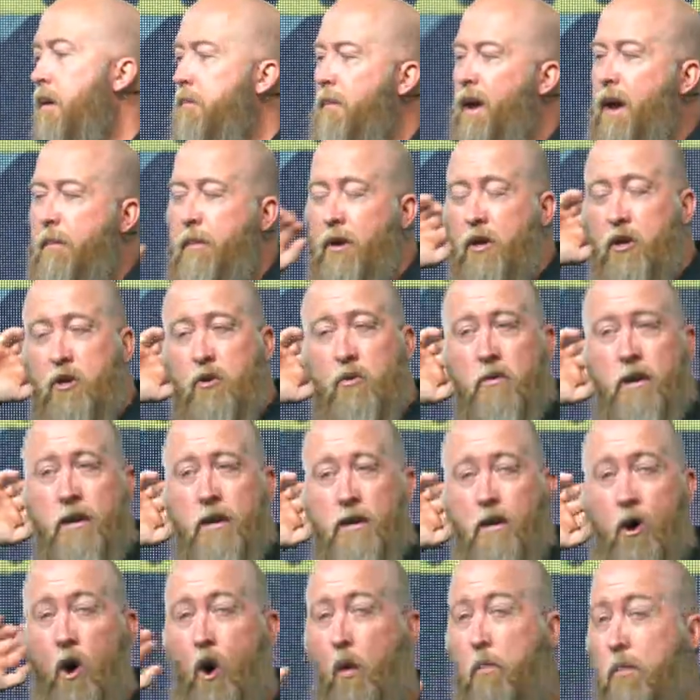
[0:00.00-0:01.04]
that maybe you
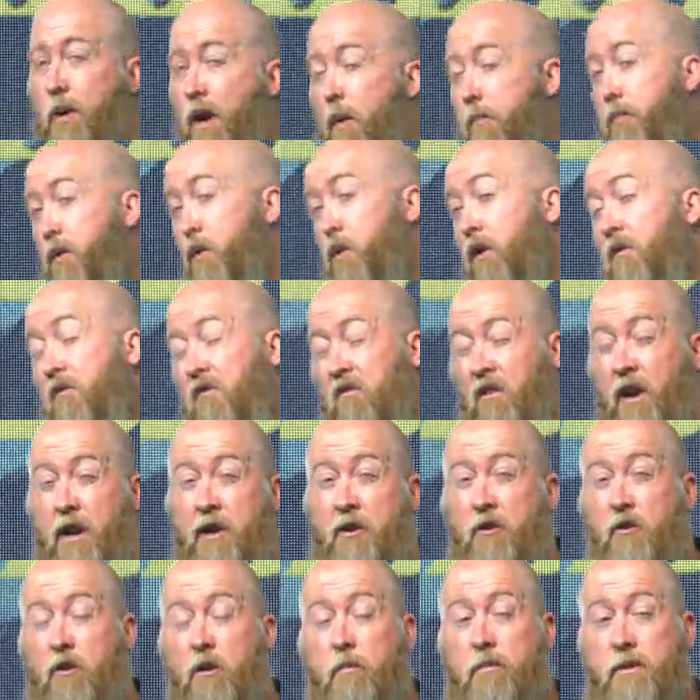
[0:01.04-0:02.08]
need to open up your
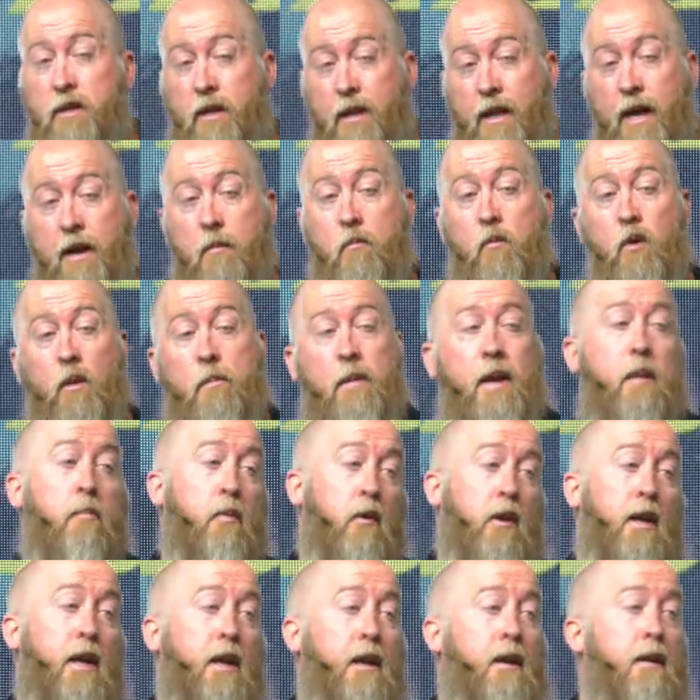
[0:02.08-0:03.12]
friend group to let more
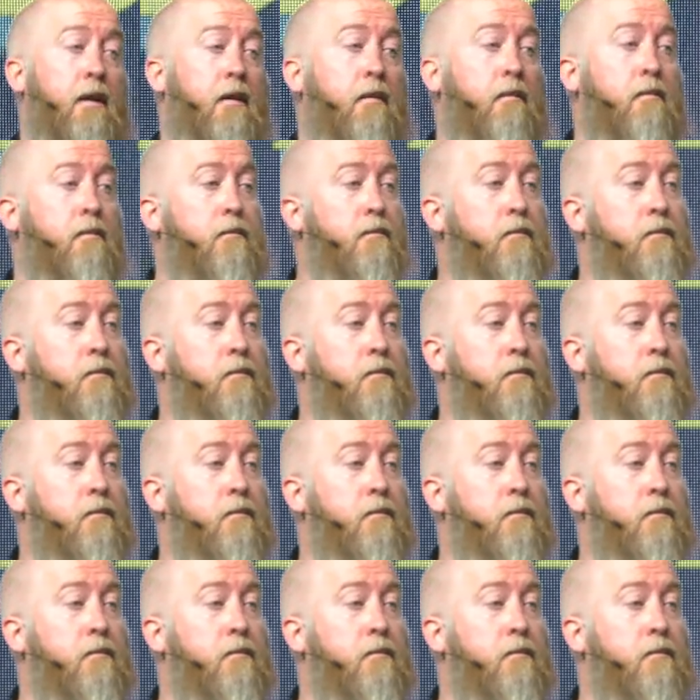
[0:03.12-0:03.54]
people in.